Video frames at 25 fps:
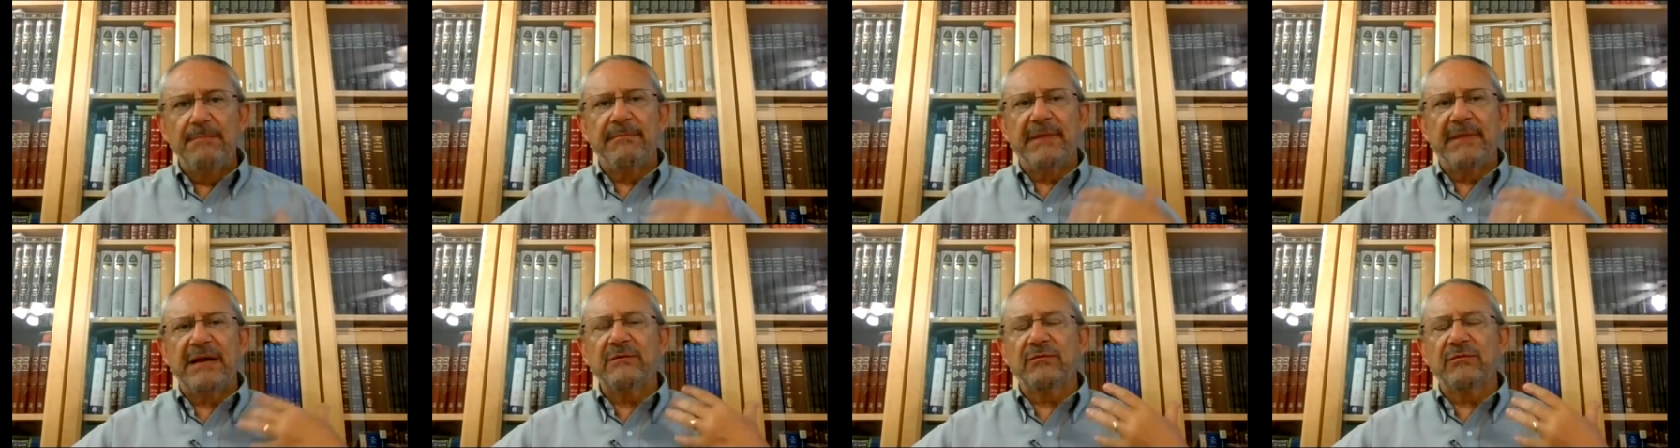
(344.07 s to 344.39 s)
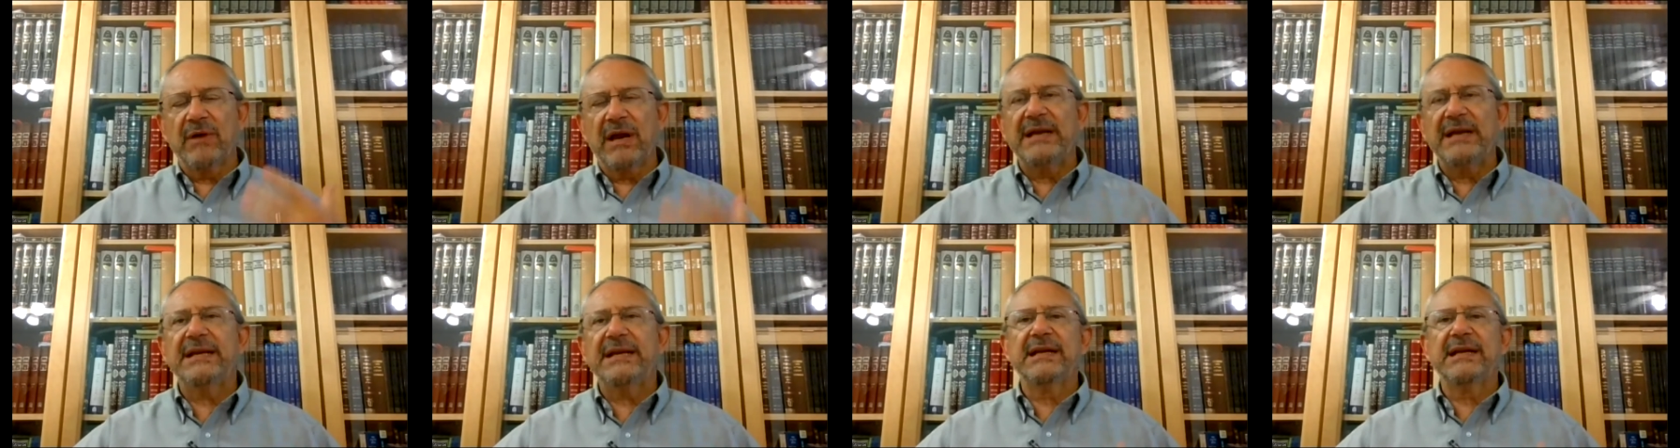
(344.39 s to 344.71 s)
my
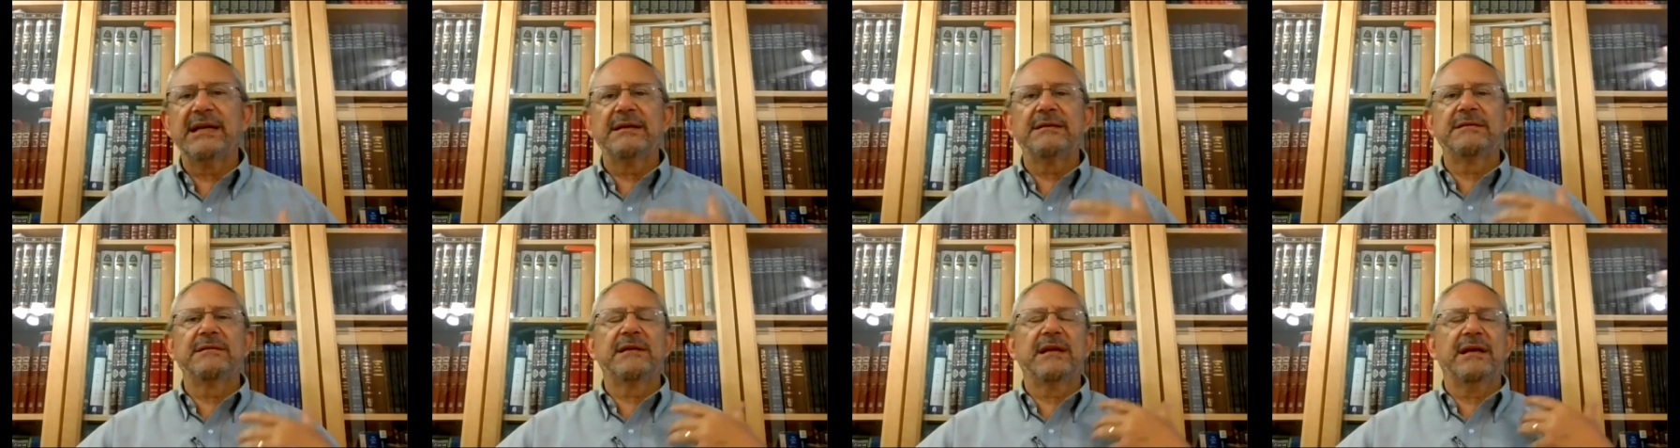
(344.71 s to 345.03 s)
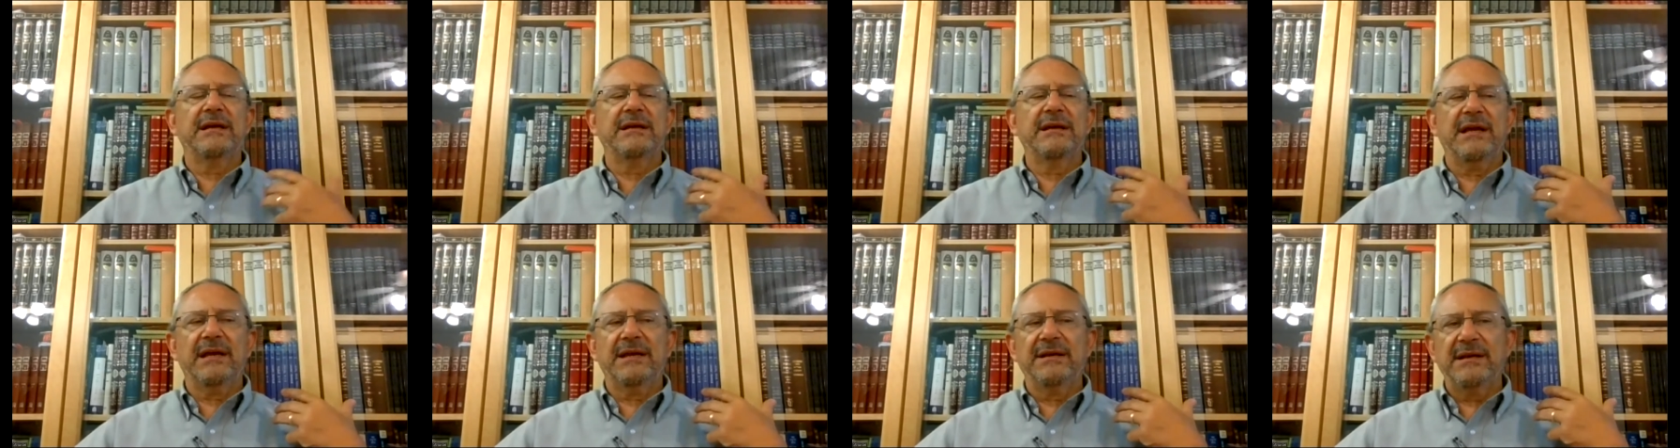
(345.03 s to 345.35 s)
writing
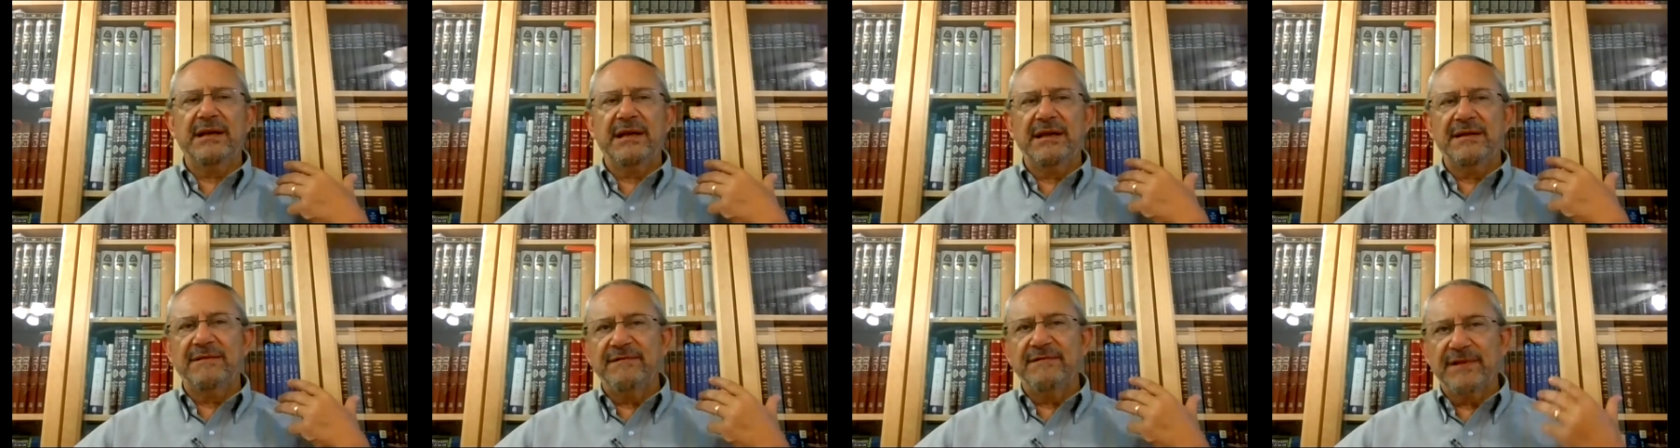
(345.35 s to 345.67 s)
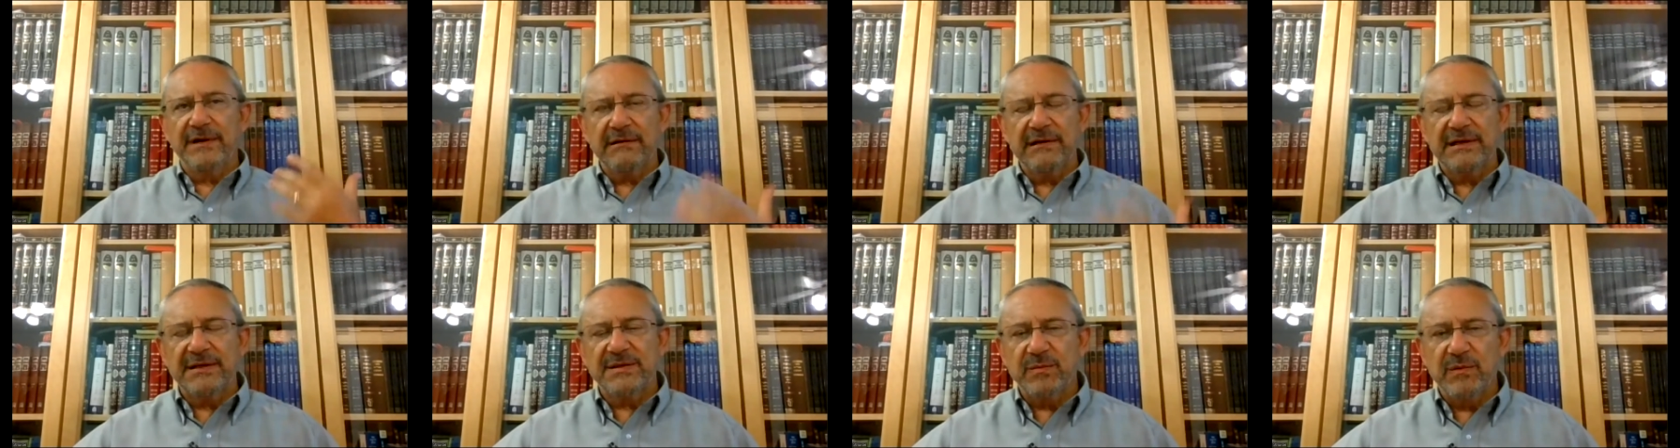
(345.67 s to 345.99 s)
in
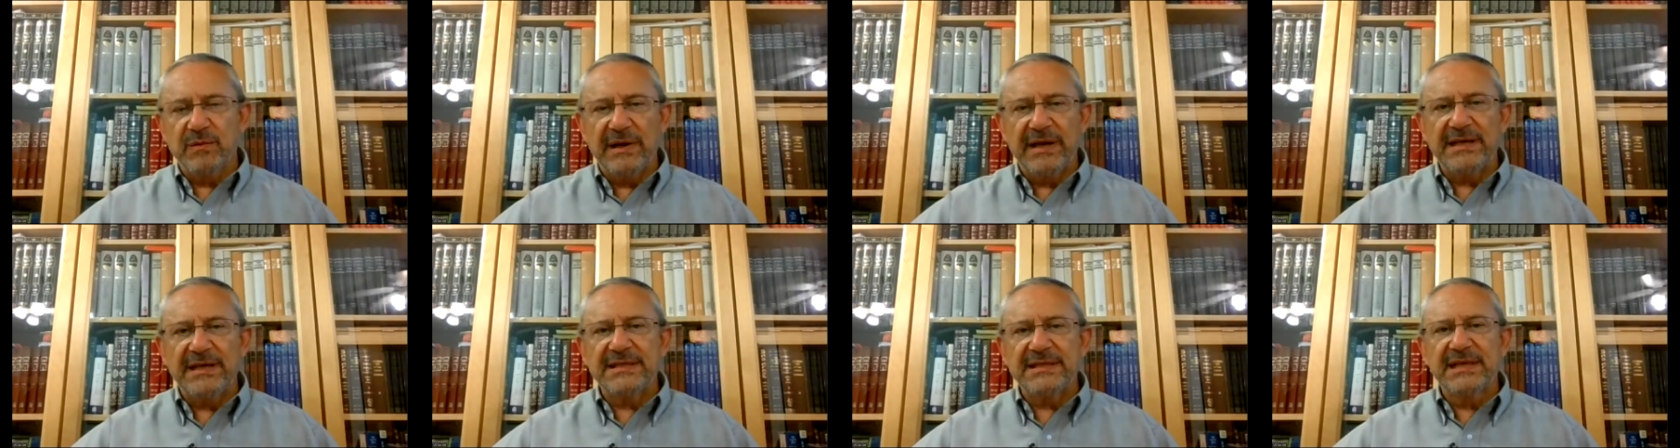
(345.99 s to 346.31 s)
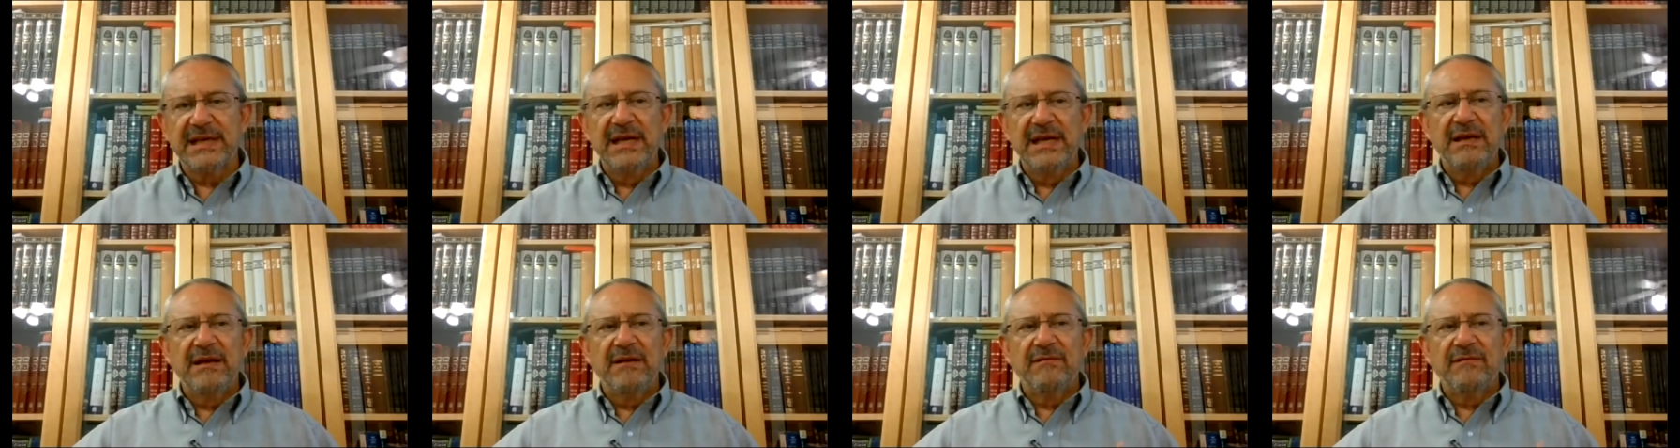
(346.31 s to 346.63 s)
various
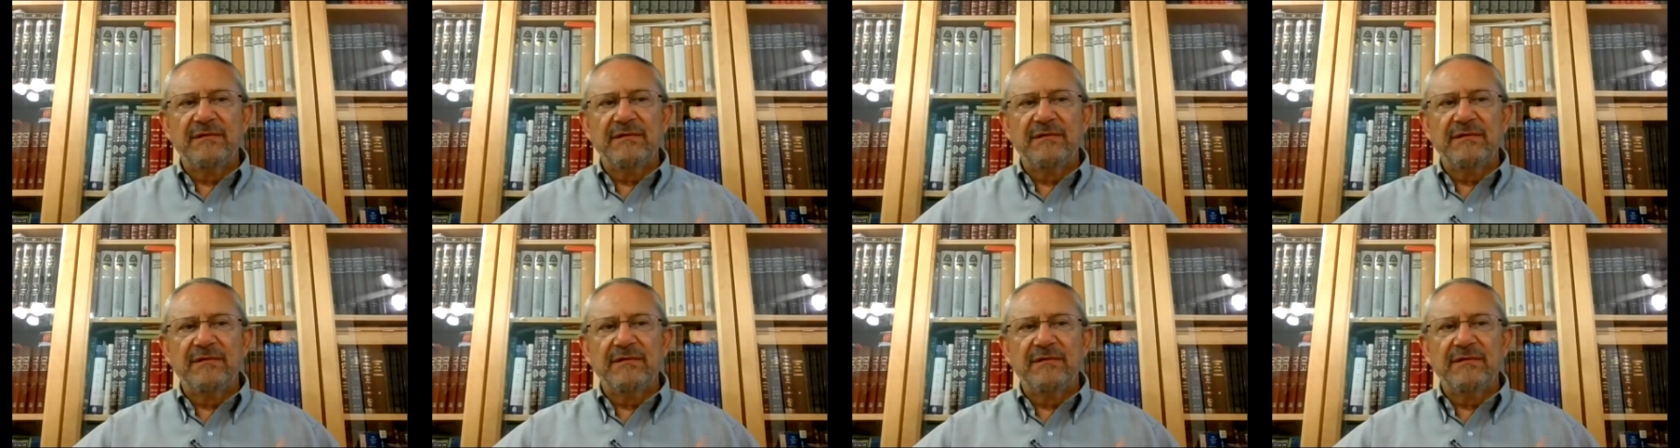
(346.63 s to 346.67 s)
ways